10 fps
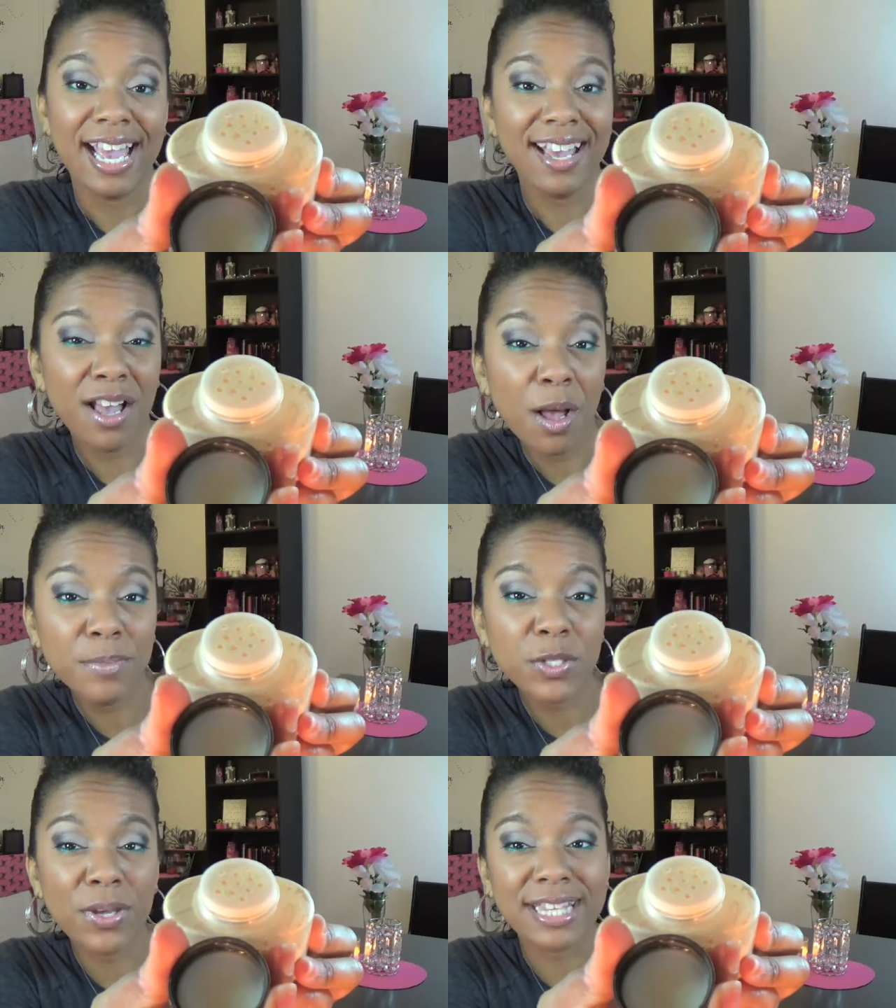It
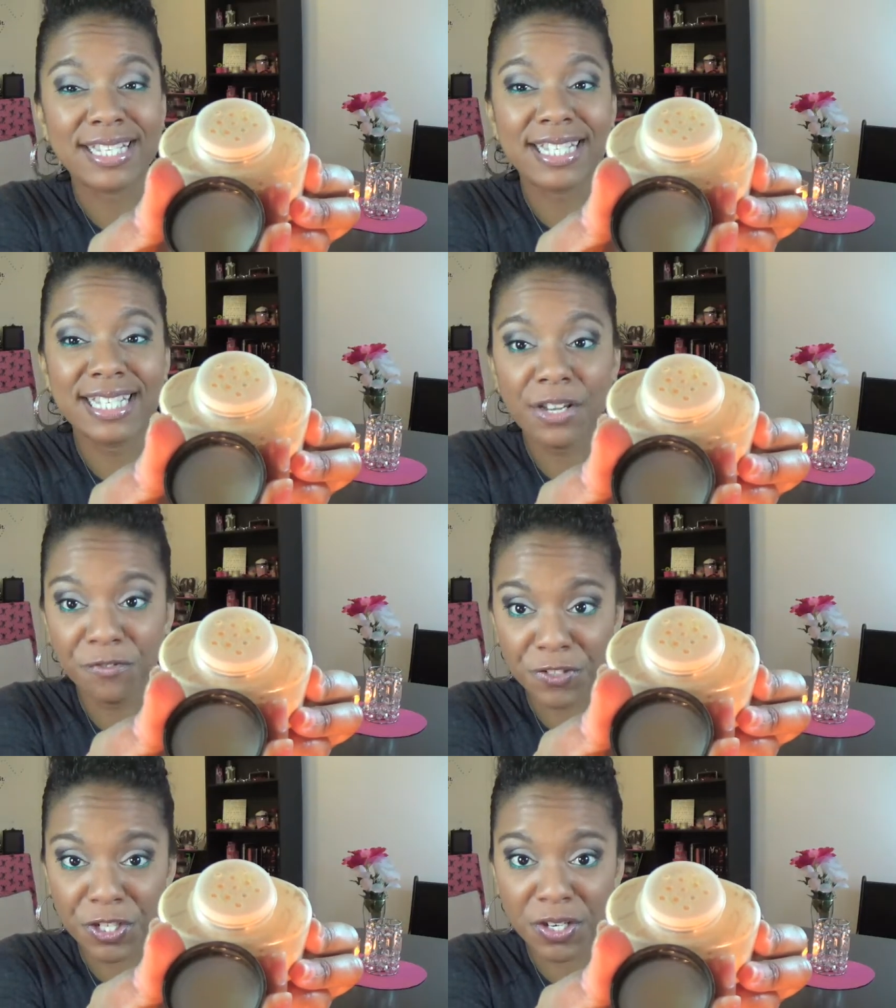comes with a
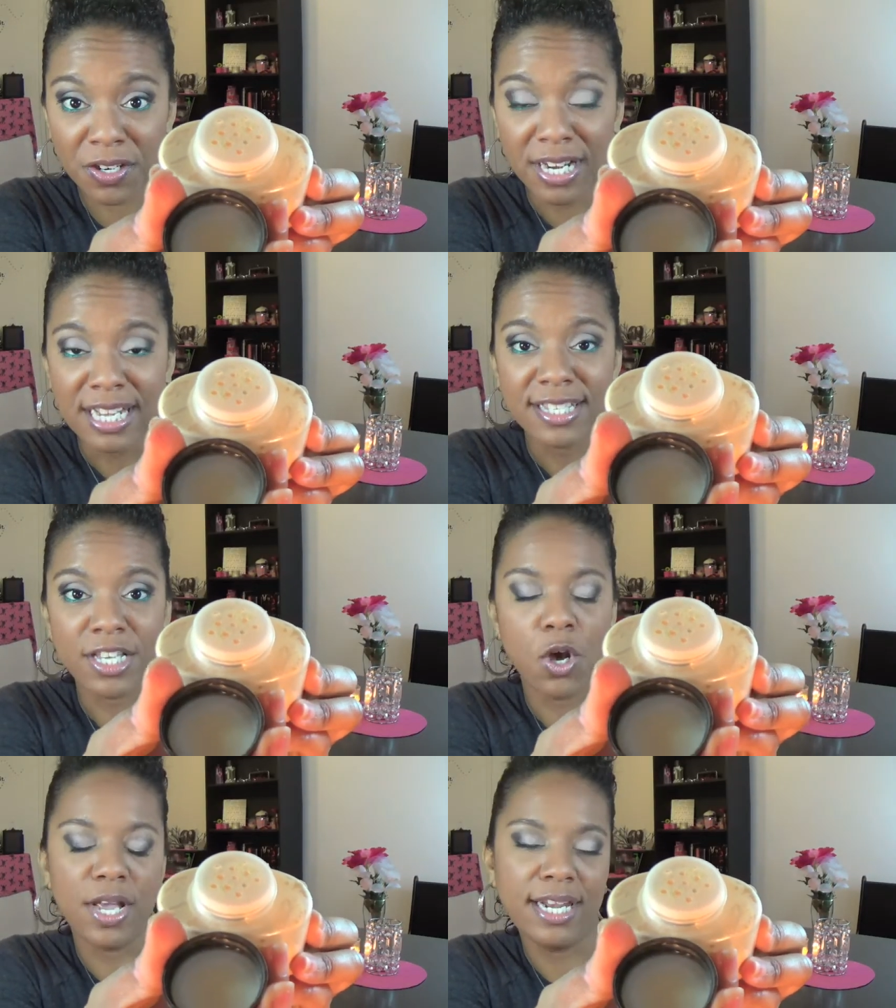sifter,
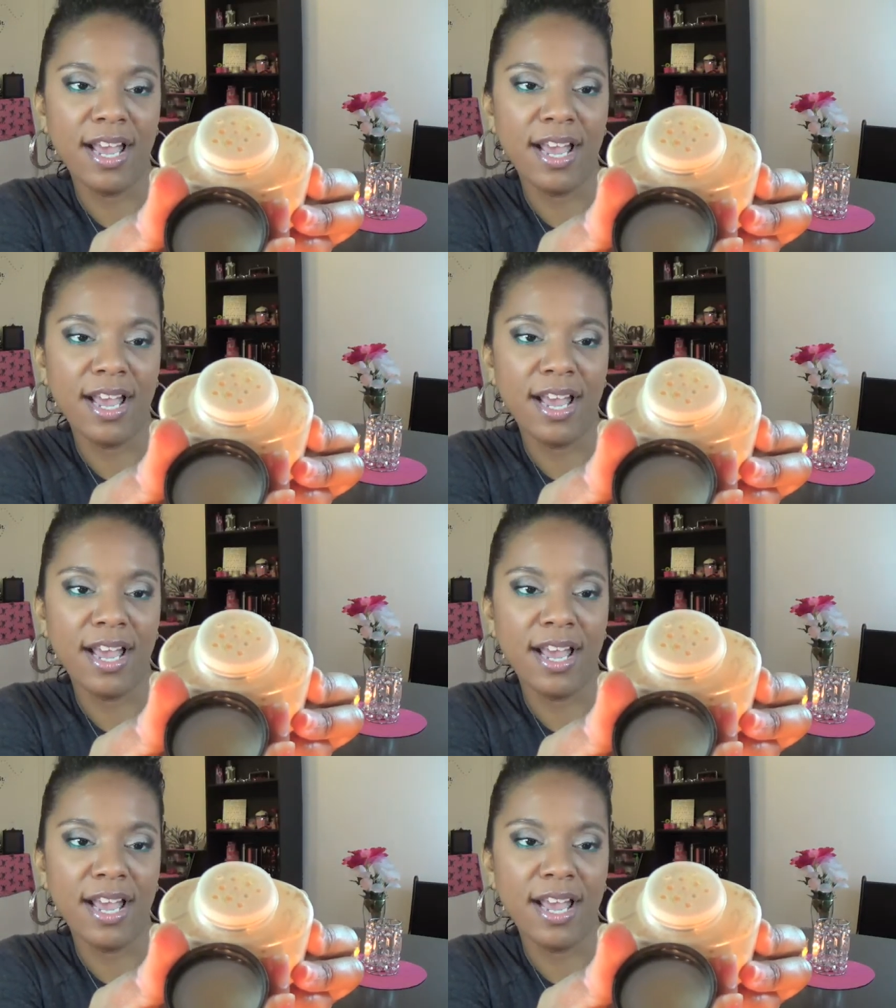so it